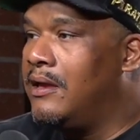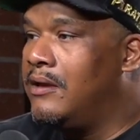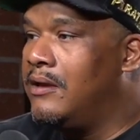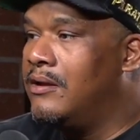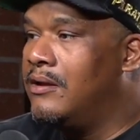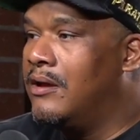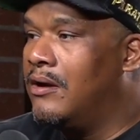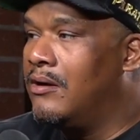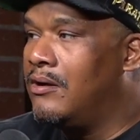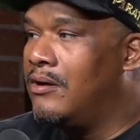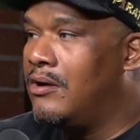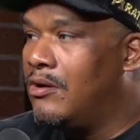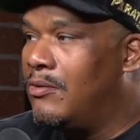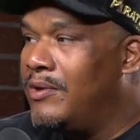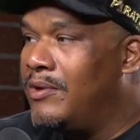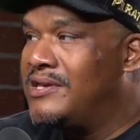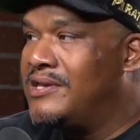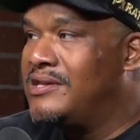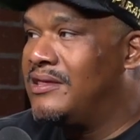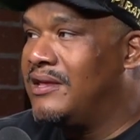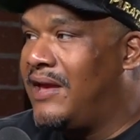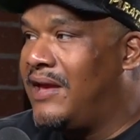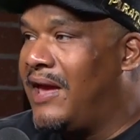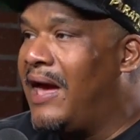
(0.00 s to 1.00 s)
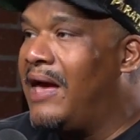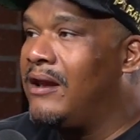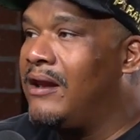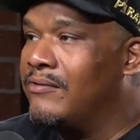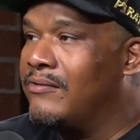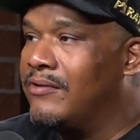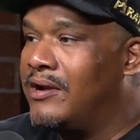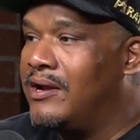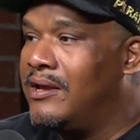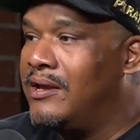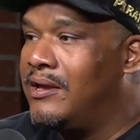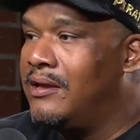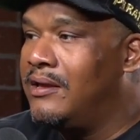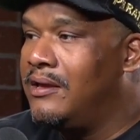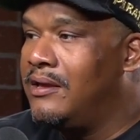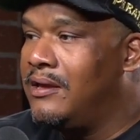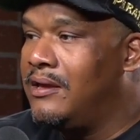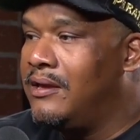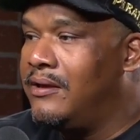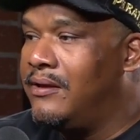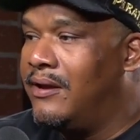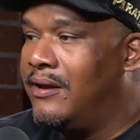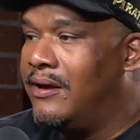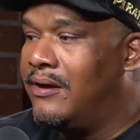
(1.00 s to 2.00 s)
you know, going to the gallery,
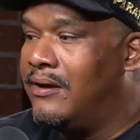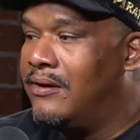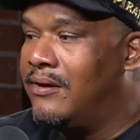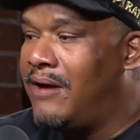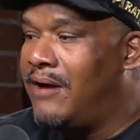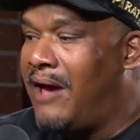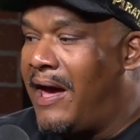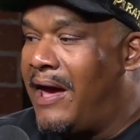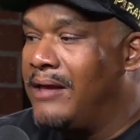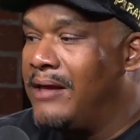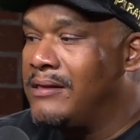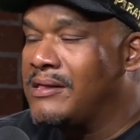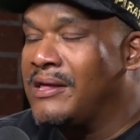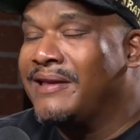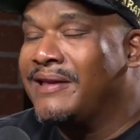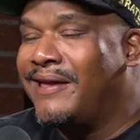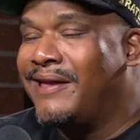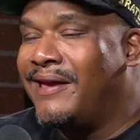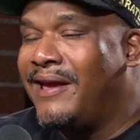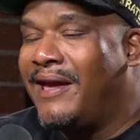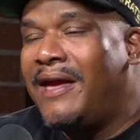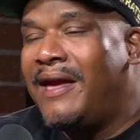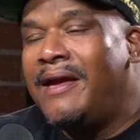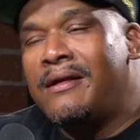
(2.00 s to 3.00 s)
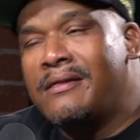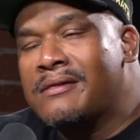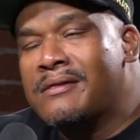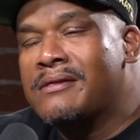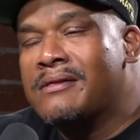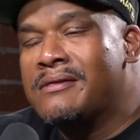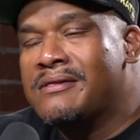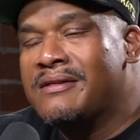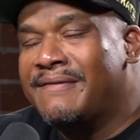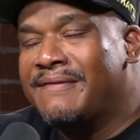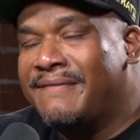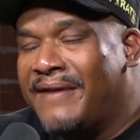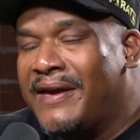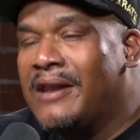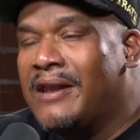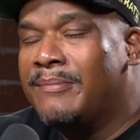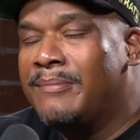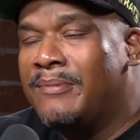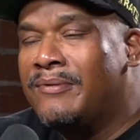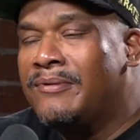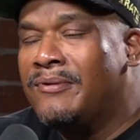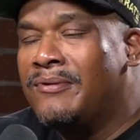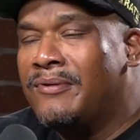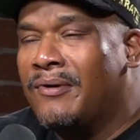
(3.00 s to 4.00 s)
you know, asking like, hey, is this
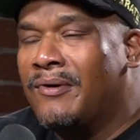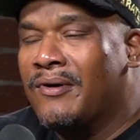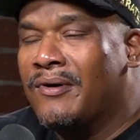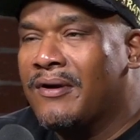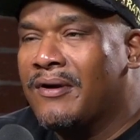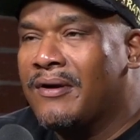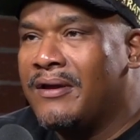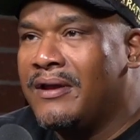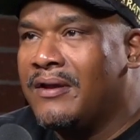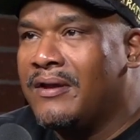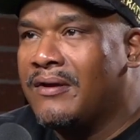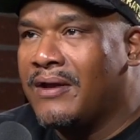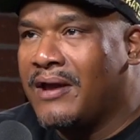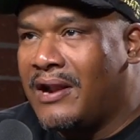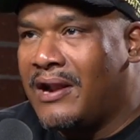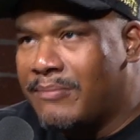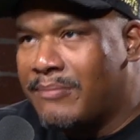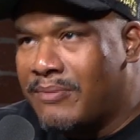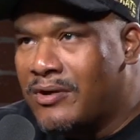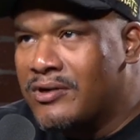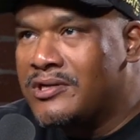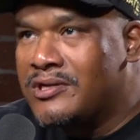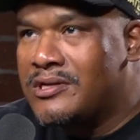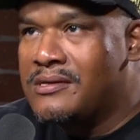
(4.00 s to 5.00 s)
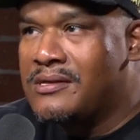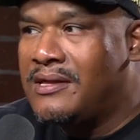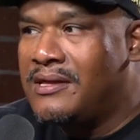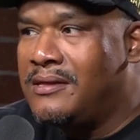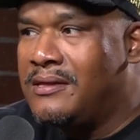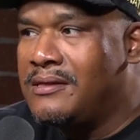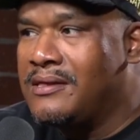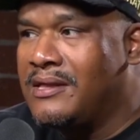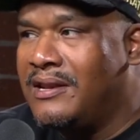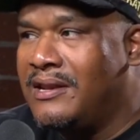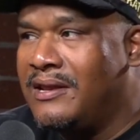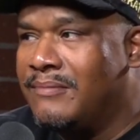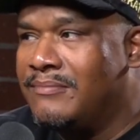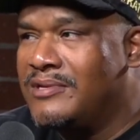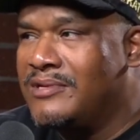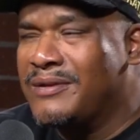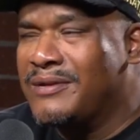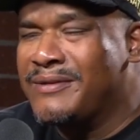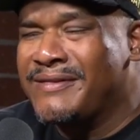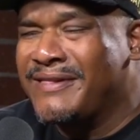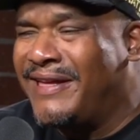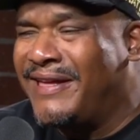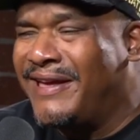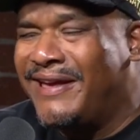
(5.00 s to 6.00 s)
available, or, you know, can I purchase this? And them
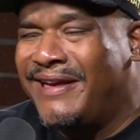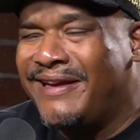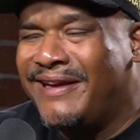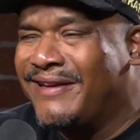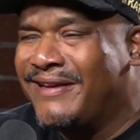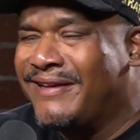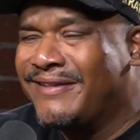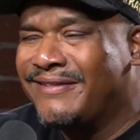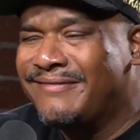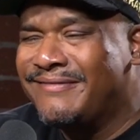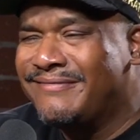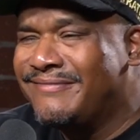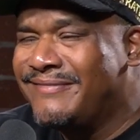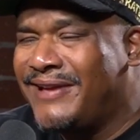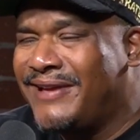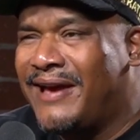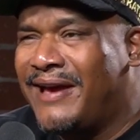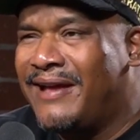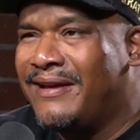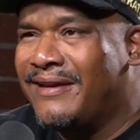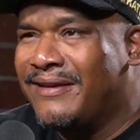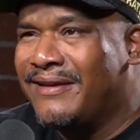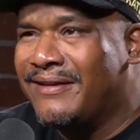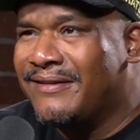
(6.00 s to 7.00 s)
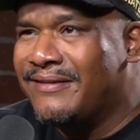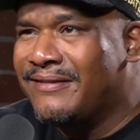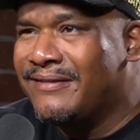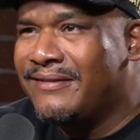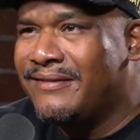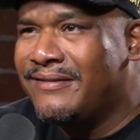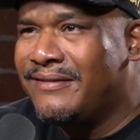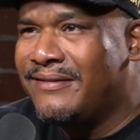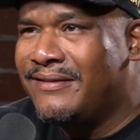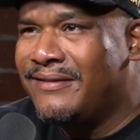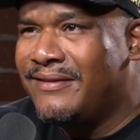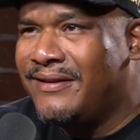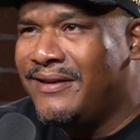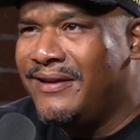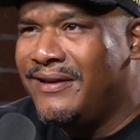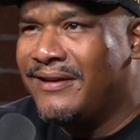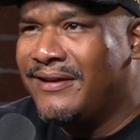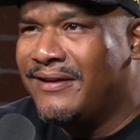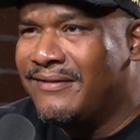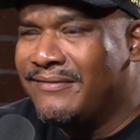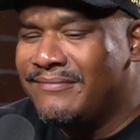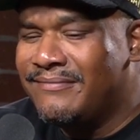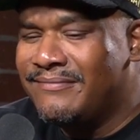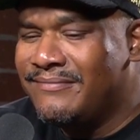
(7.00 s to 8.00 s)
just like kind of, you
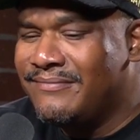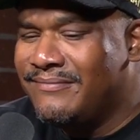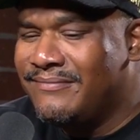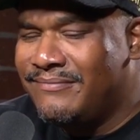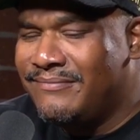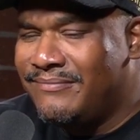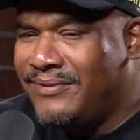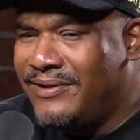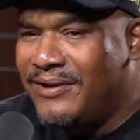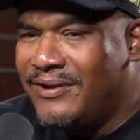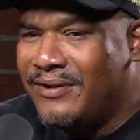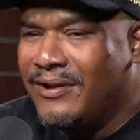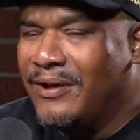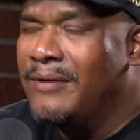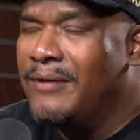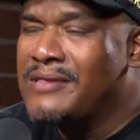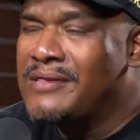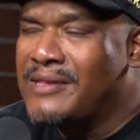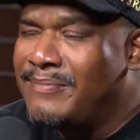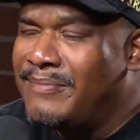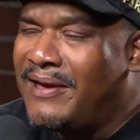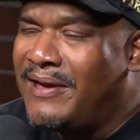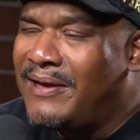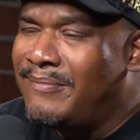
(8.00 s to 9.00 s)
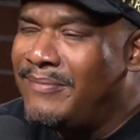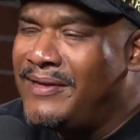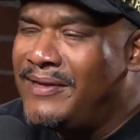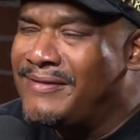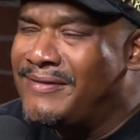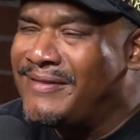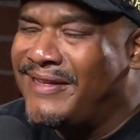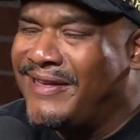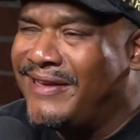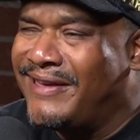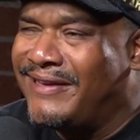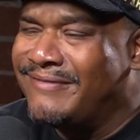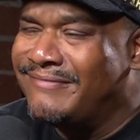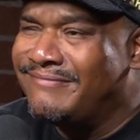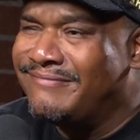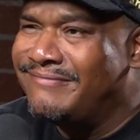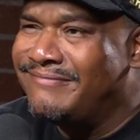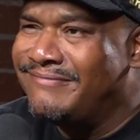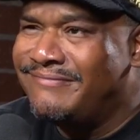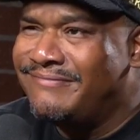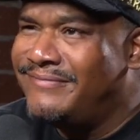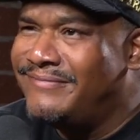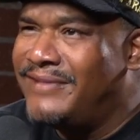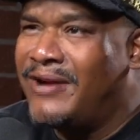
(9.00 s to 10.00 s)
know, putting their nose up at me saying,
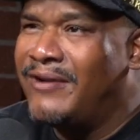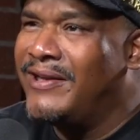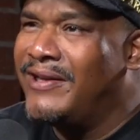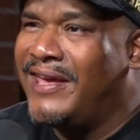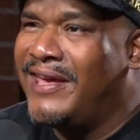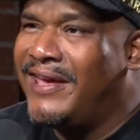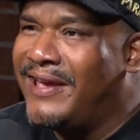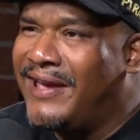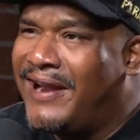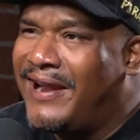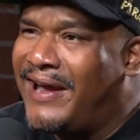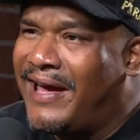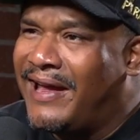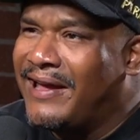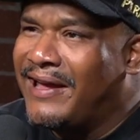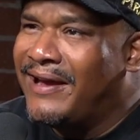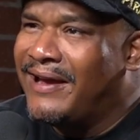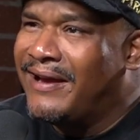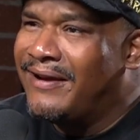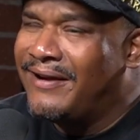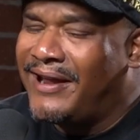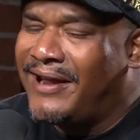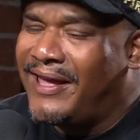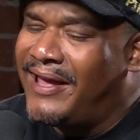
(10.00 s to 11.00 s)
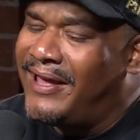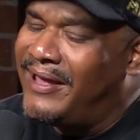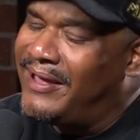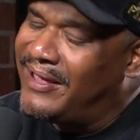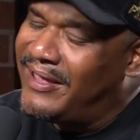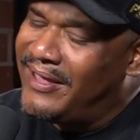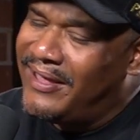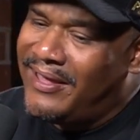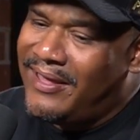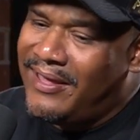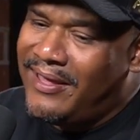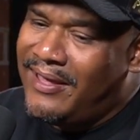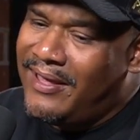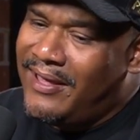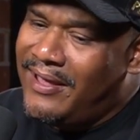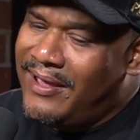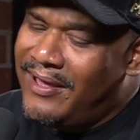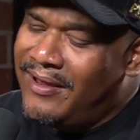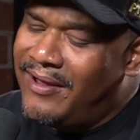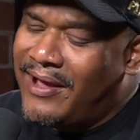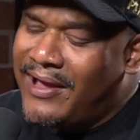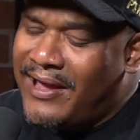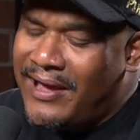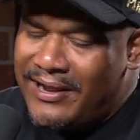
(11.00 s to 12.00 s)
no, kid, get out of here. Like,
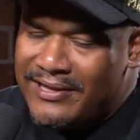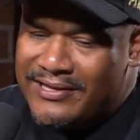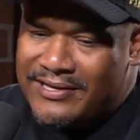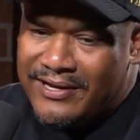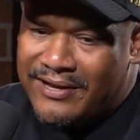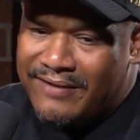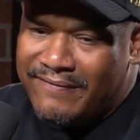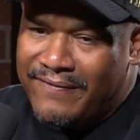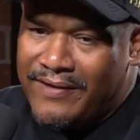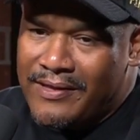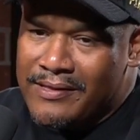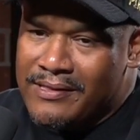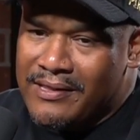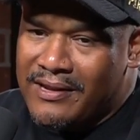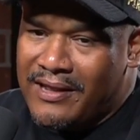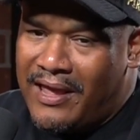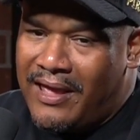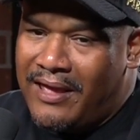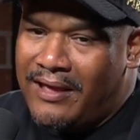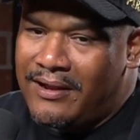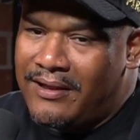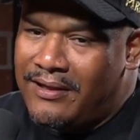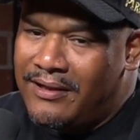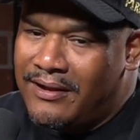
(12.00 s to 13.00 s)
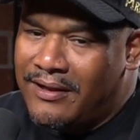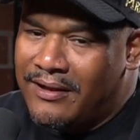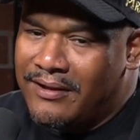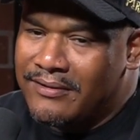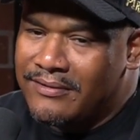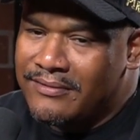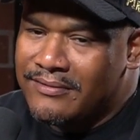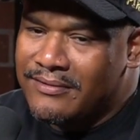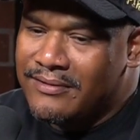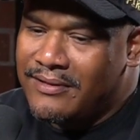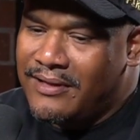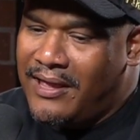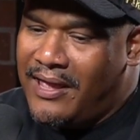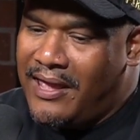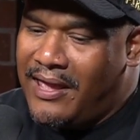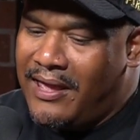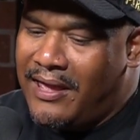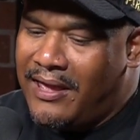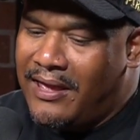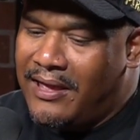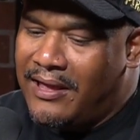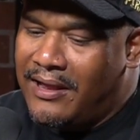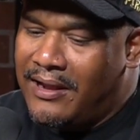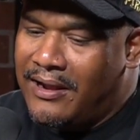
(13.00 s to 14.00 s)
you know, I kind of took offense to that, you know.
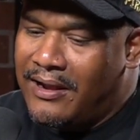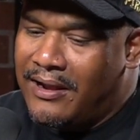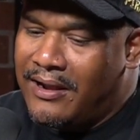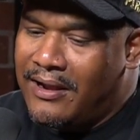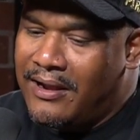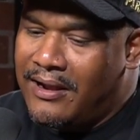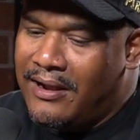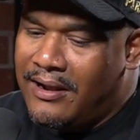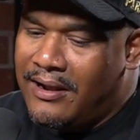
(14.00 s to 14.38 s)
And